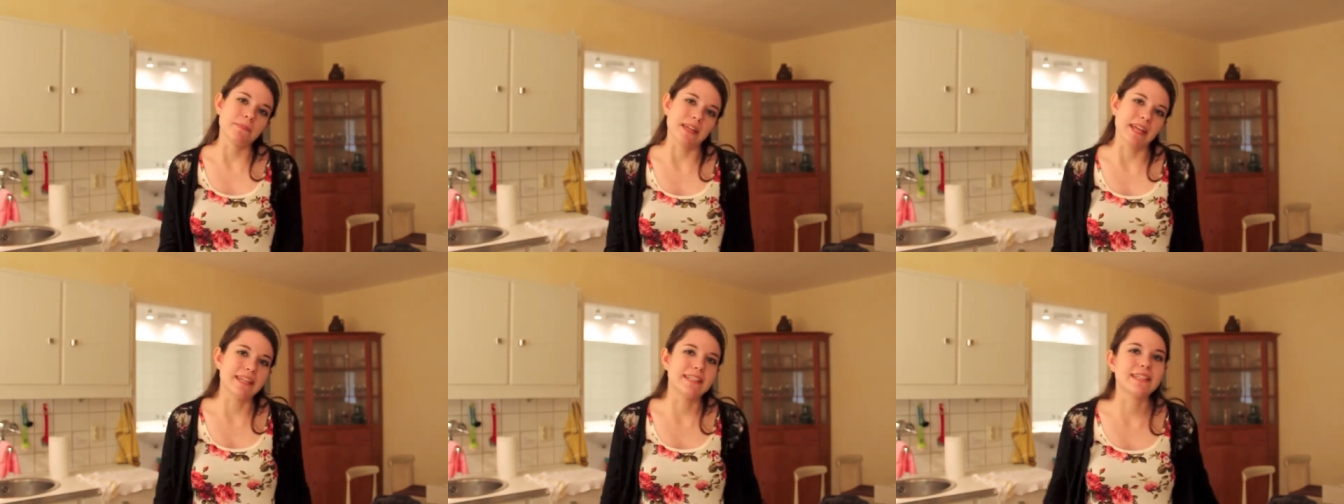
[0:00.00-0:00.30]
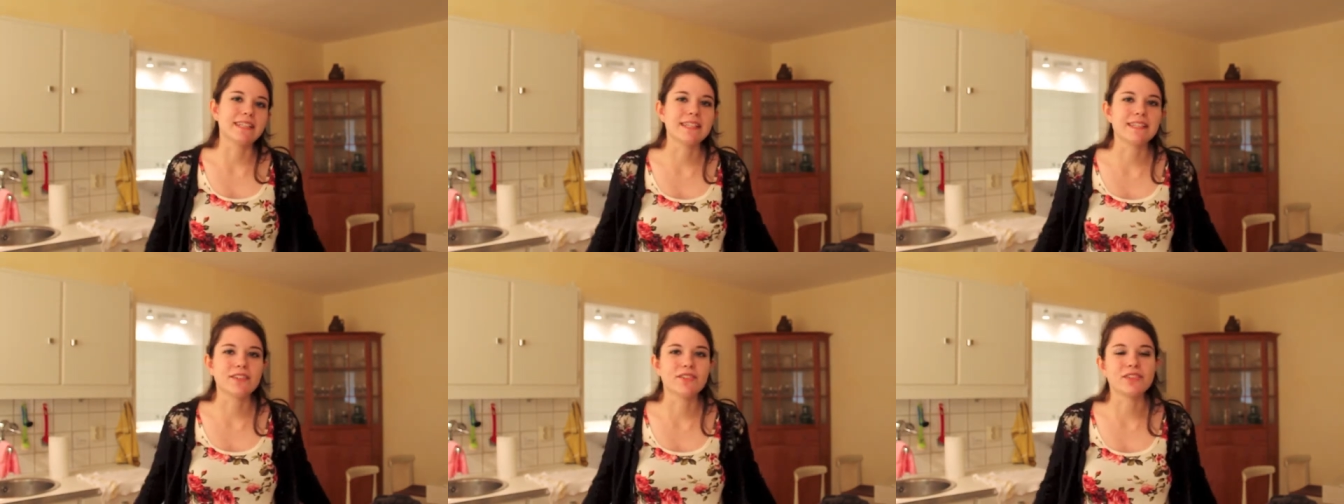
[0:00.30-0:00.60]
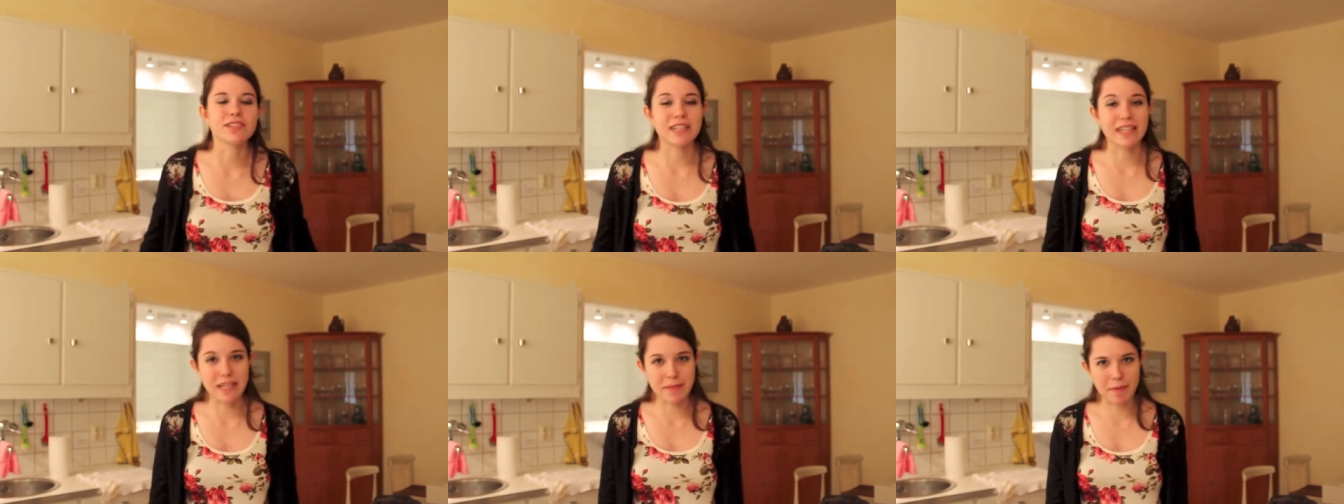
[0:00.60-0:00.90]
And I see that
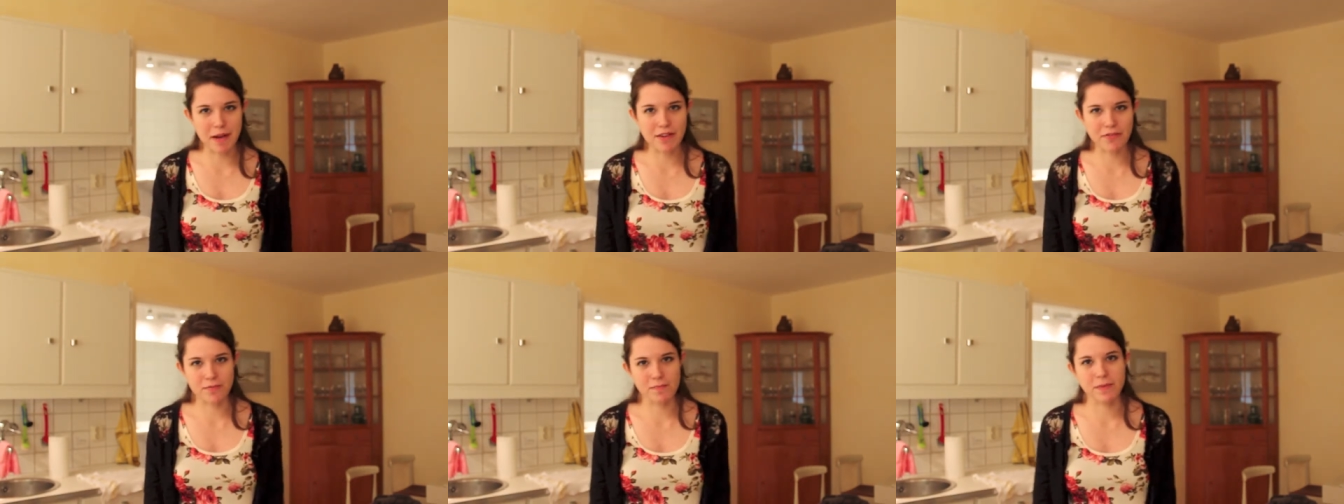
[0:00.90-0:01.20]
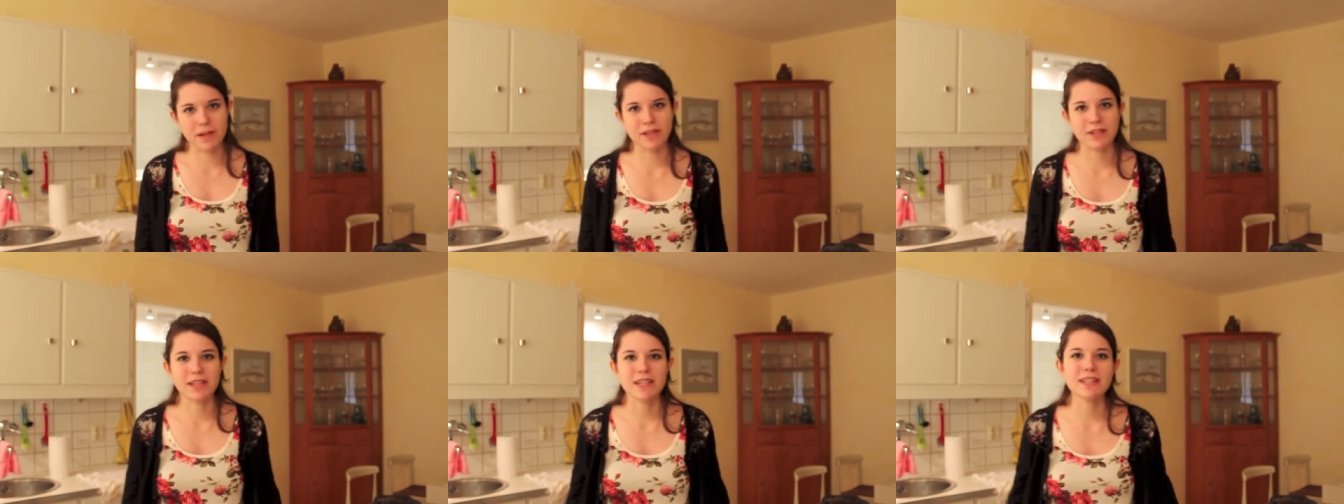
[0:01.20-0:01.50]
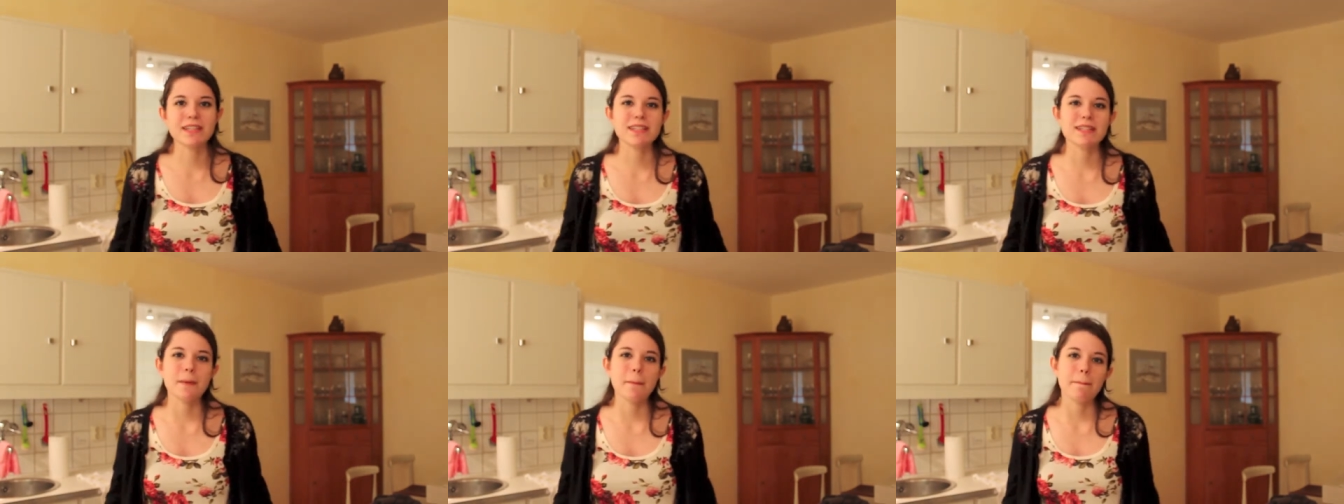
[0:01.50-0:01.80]
there's an email from
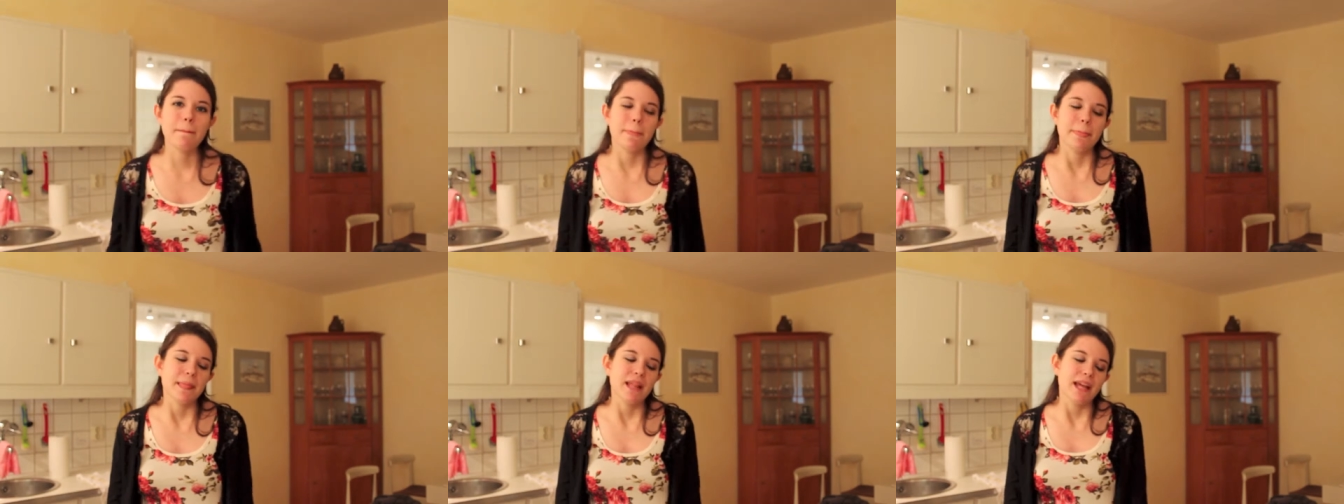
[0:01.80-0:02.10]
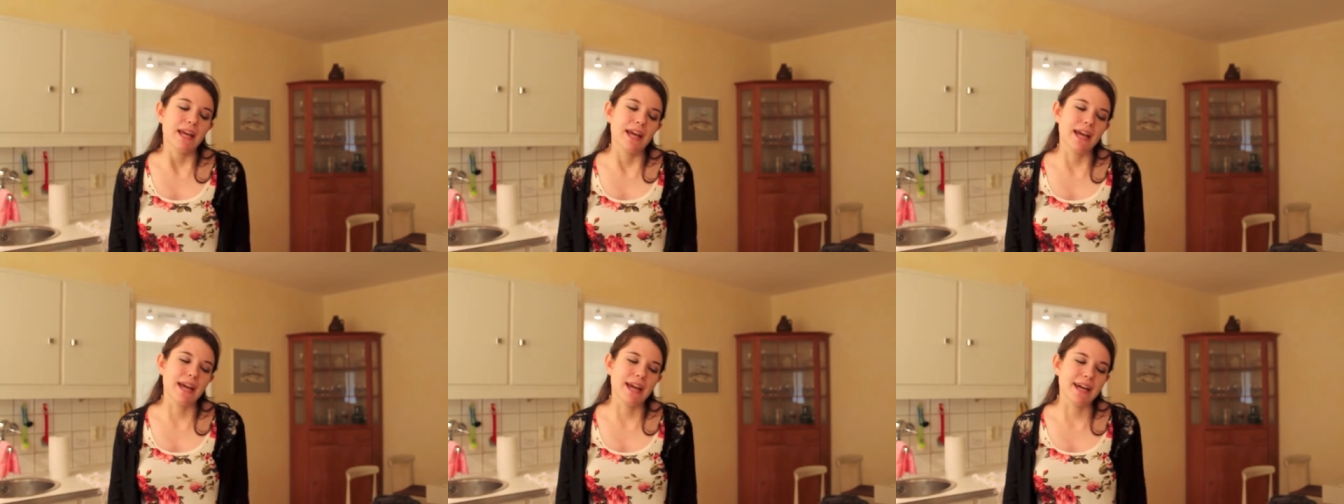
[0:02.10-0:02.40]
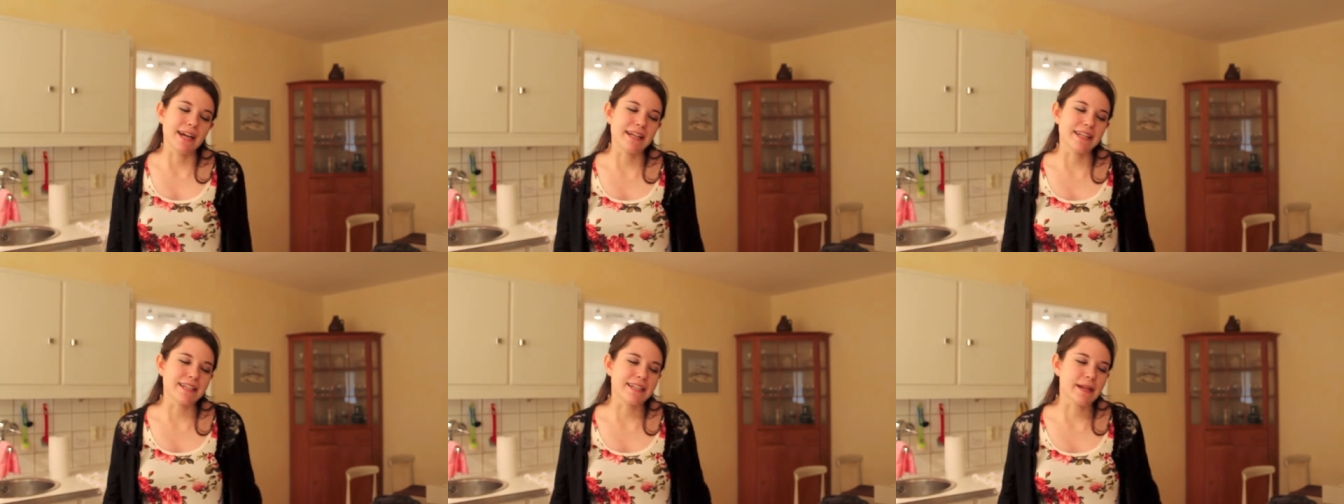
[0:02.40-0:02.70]
Birgit.
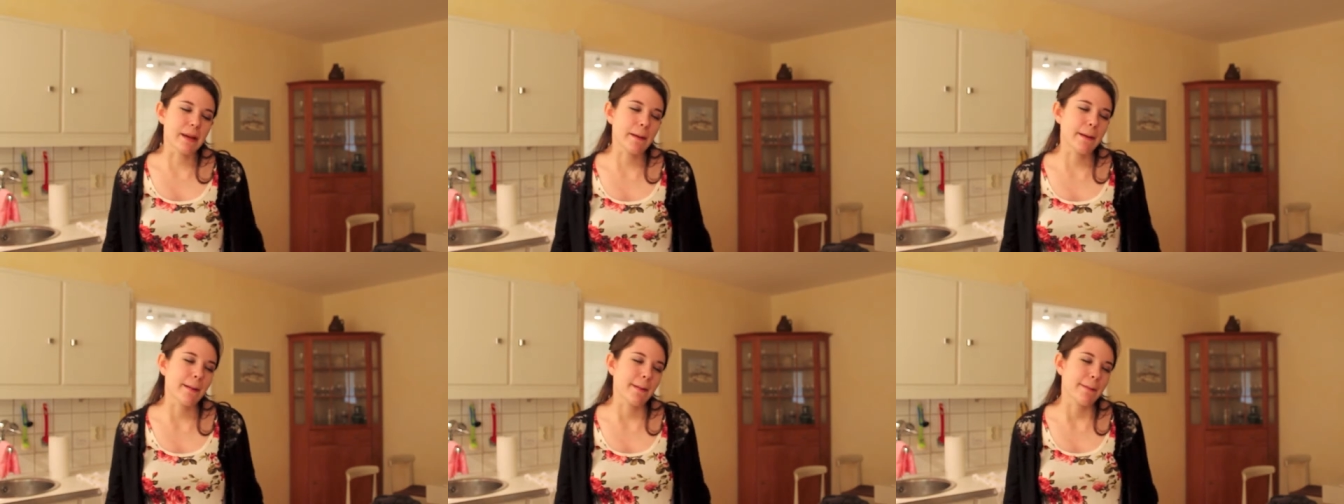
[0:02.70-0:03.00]
And